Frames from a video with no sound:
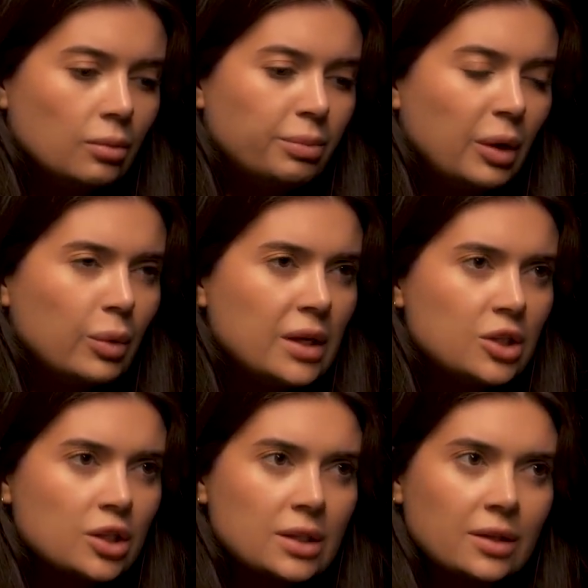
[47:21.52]
but we
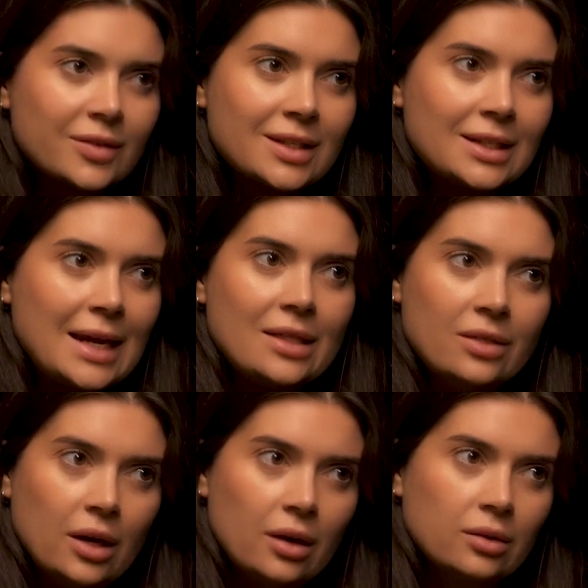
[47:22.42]
just have
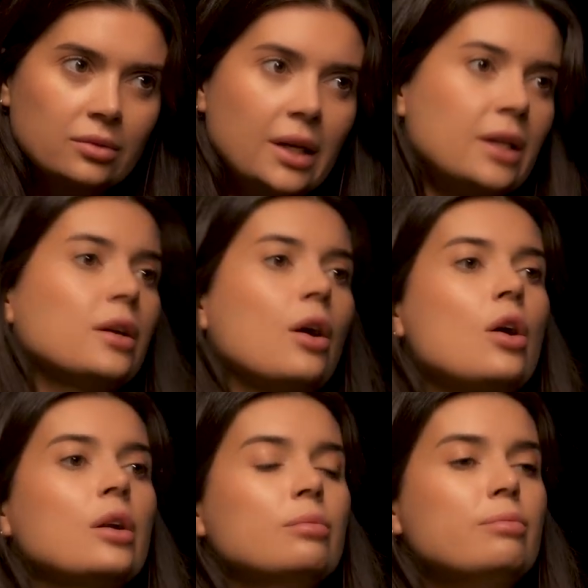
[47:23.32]
stayed there. Like, there
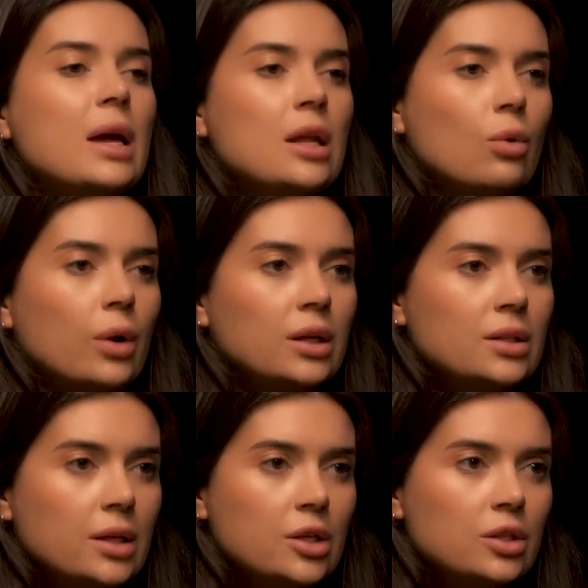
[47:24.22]
aren't many
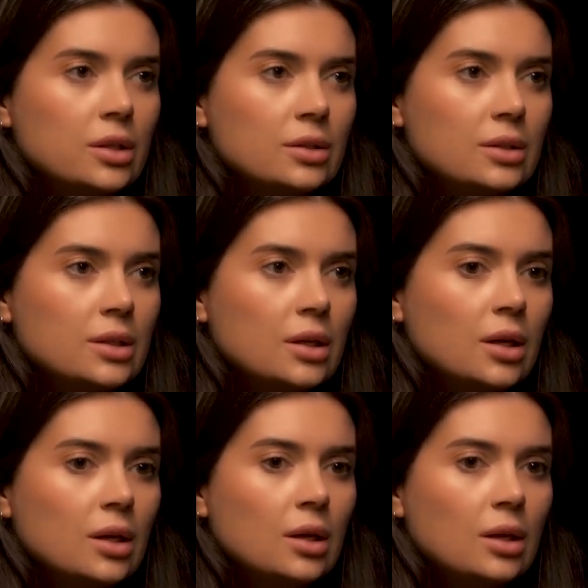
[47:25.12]
organizations
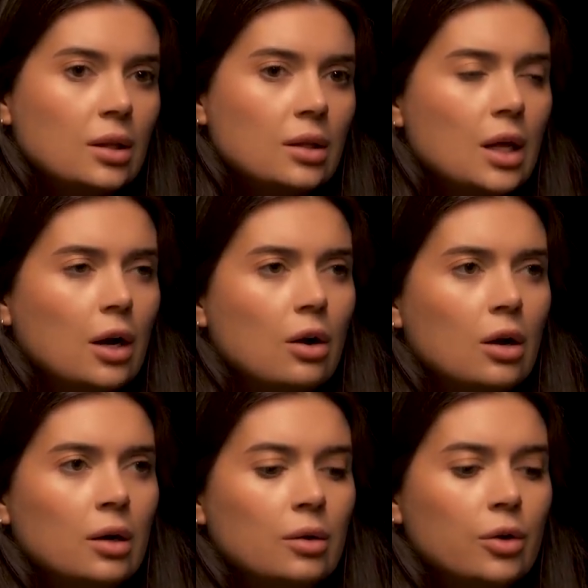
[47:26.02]
that
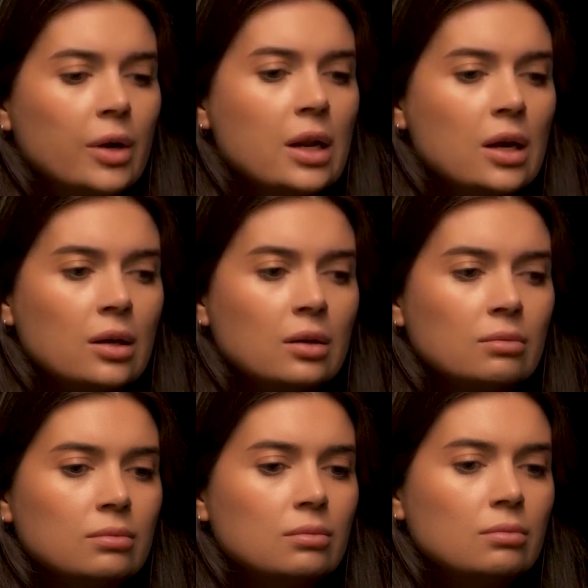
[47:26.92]
are
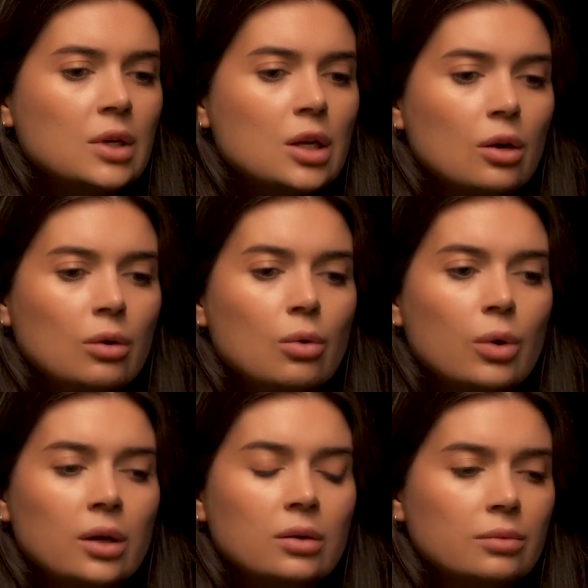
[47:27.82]
creating,
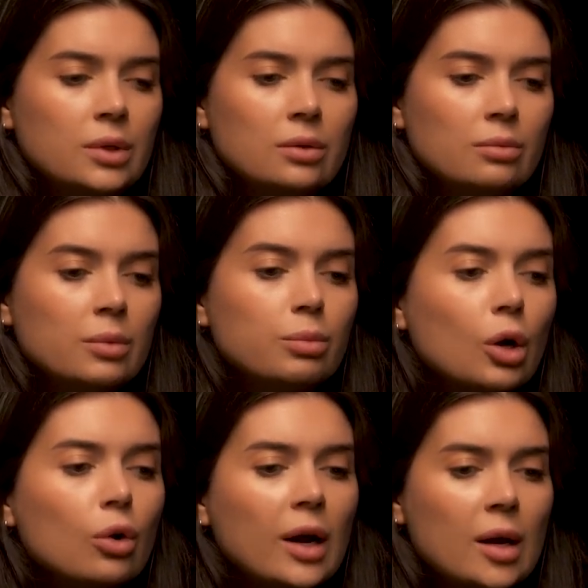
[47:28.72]
or
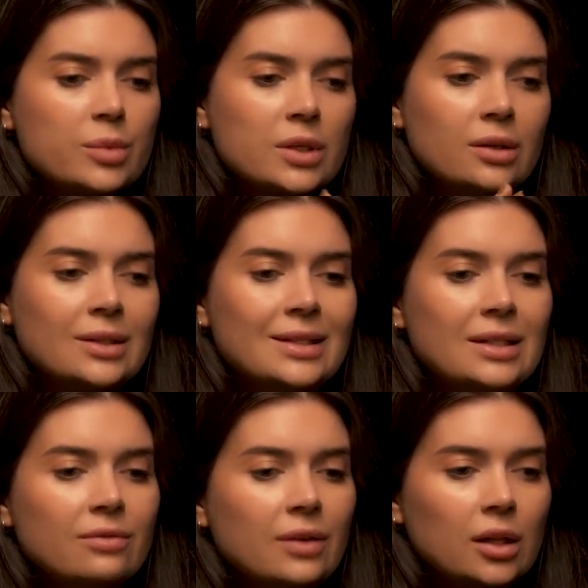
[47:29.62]
programs that are
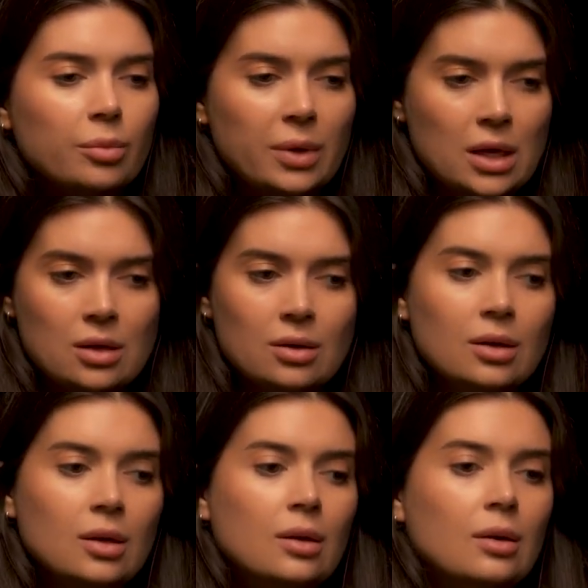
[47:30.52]
developing